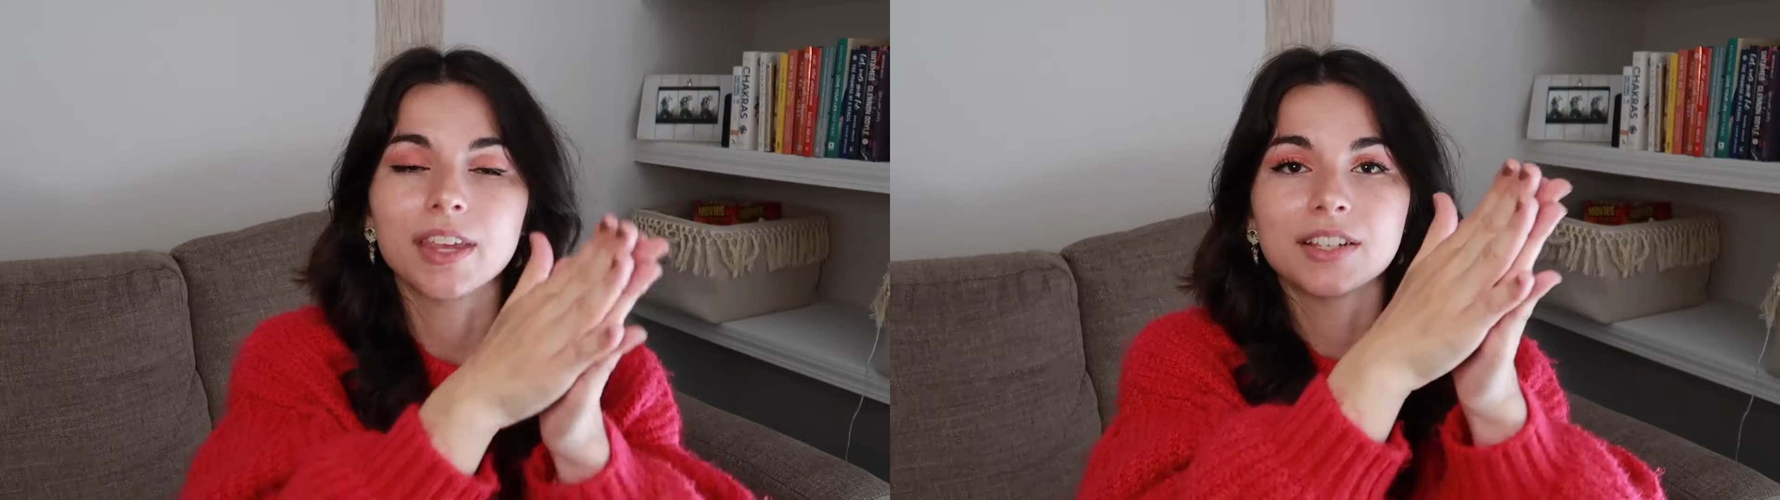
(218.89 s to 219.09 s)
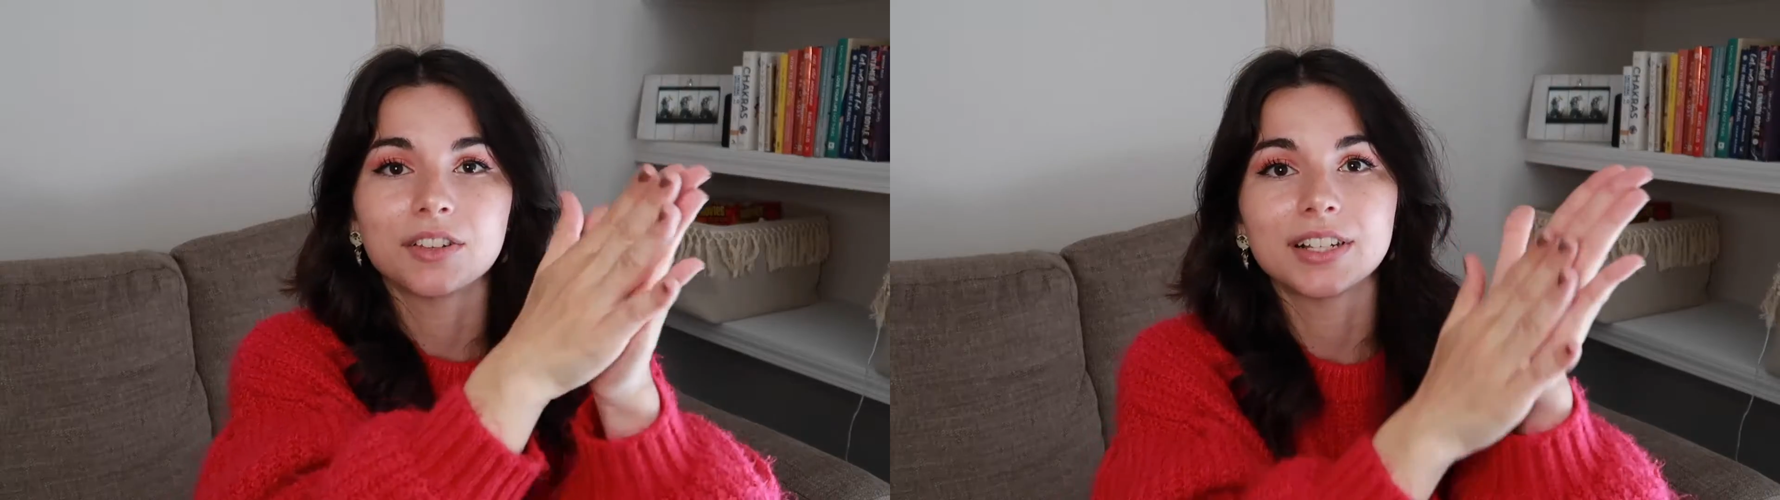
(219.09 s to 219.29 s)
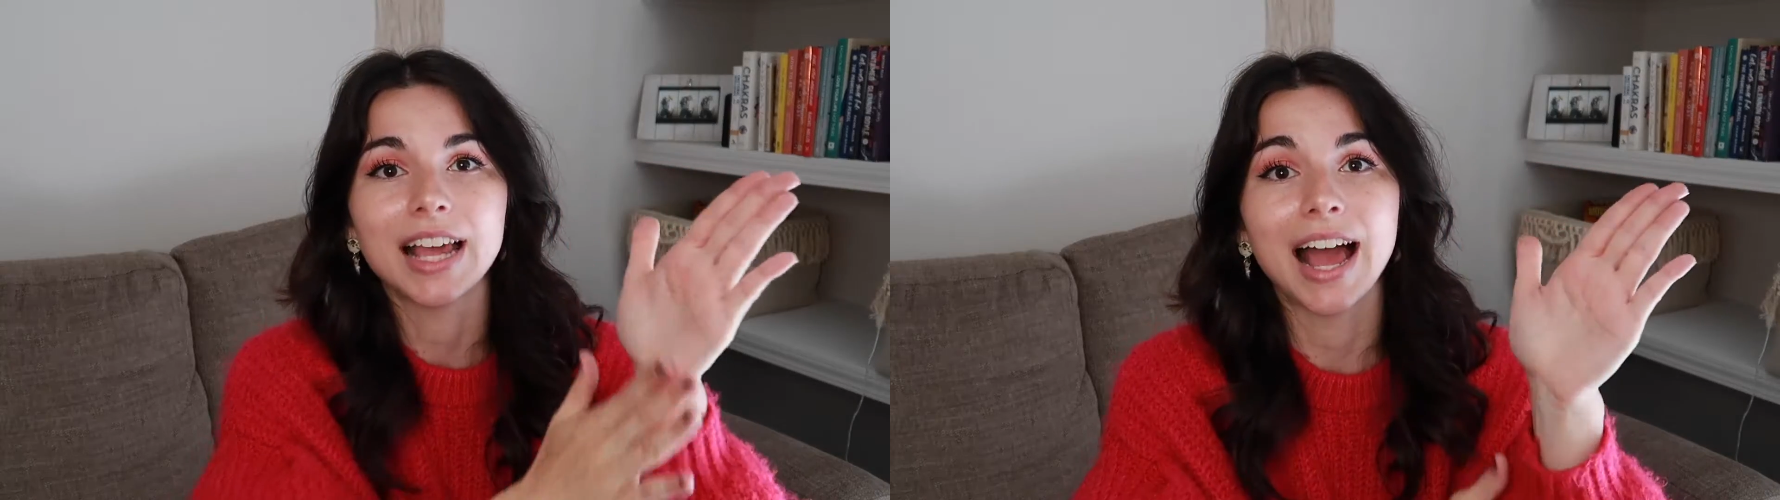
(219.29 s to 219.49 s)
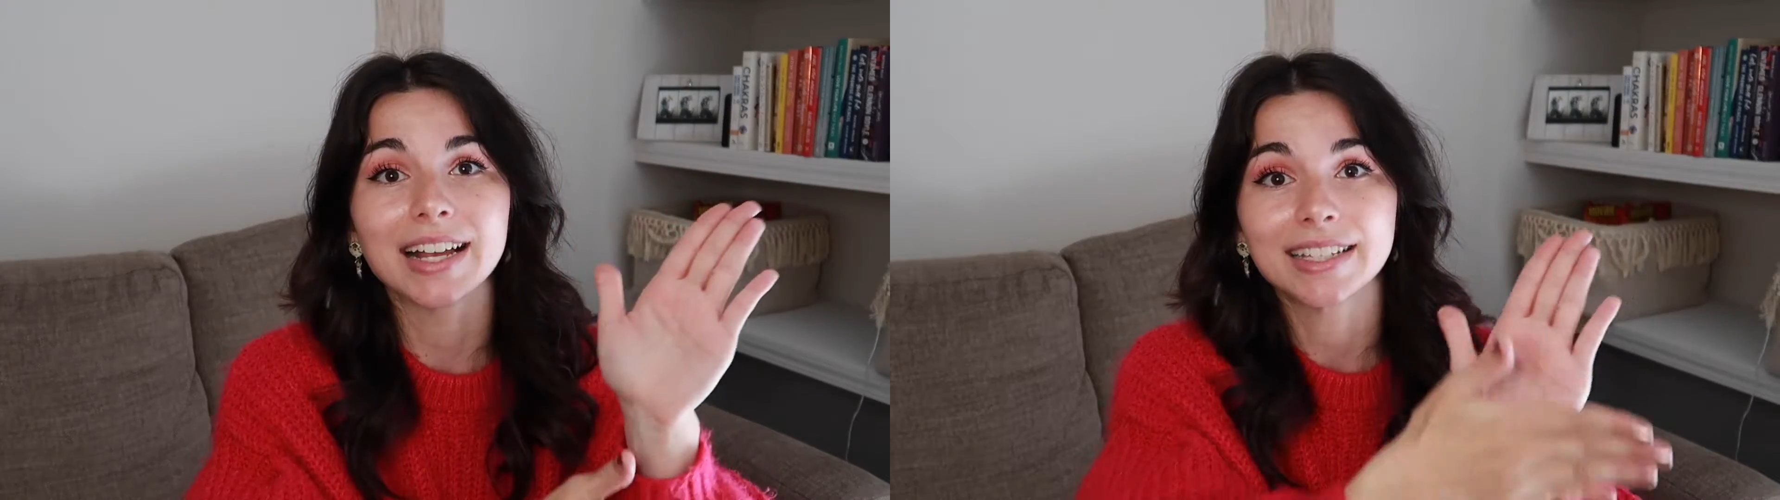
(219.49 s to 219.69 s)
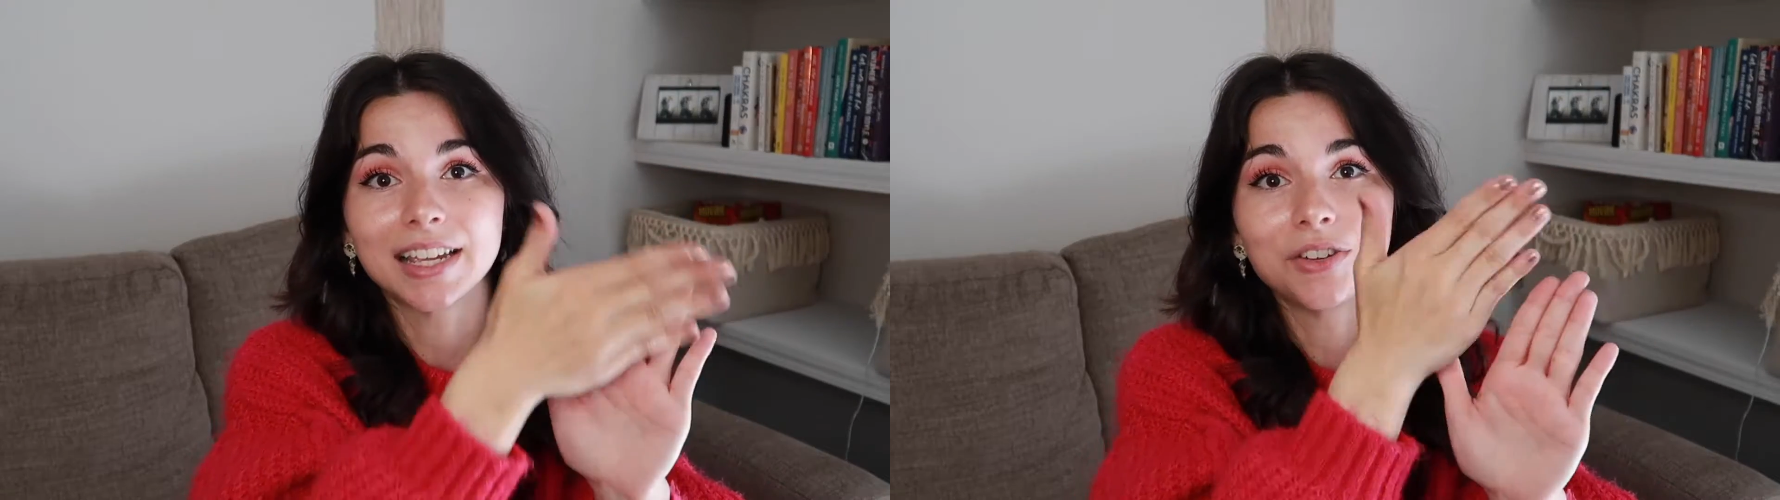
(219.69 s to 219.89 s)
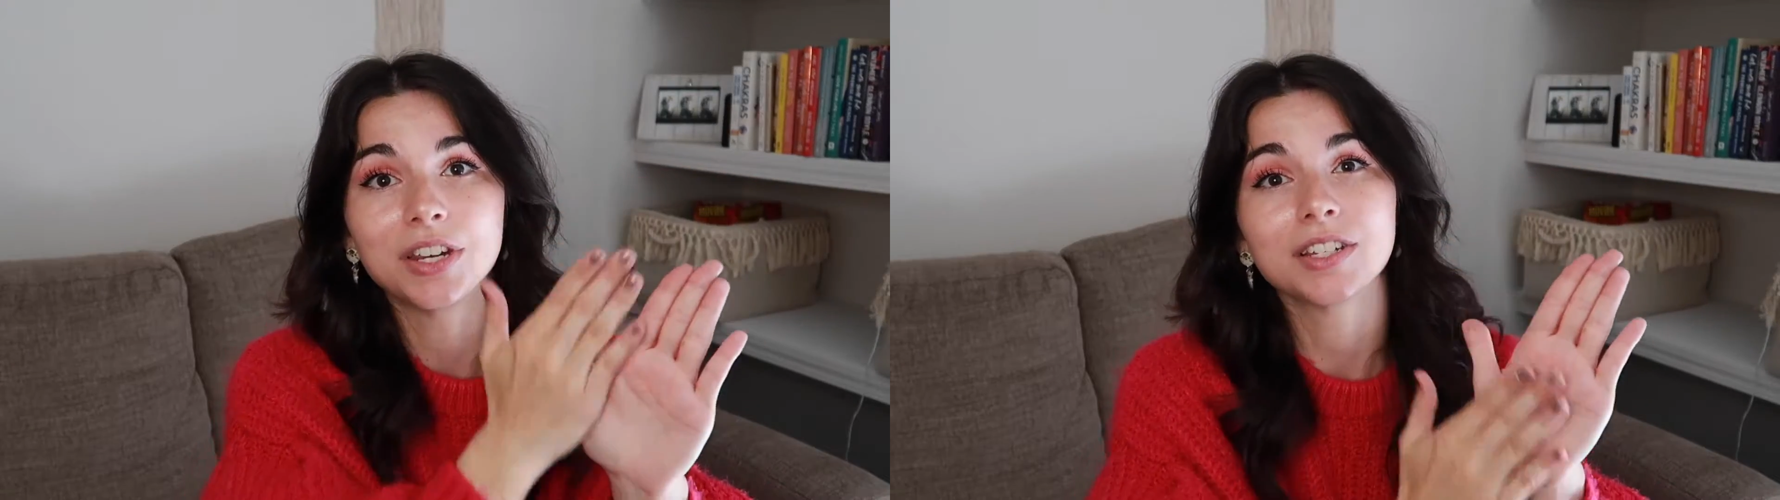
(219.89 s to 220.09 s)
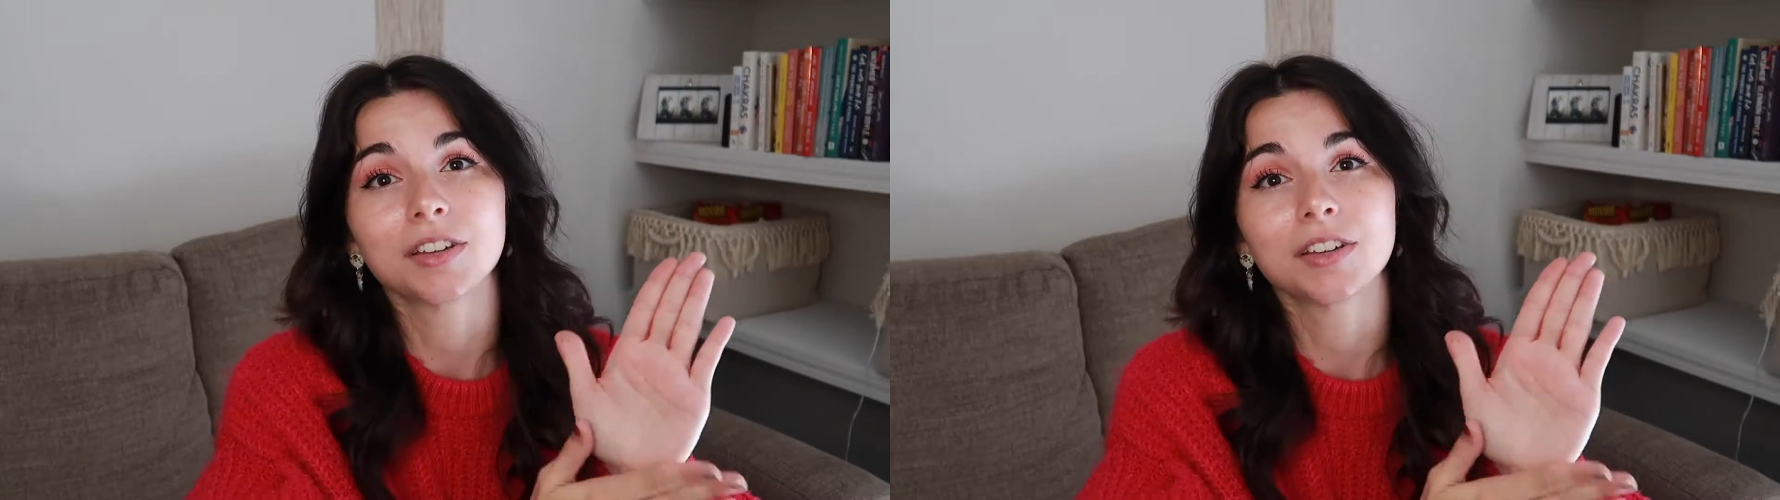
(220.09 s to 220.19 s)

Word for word: these are the tasks that you need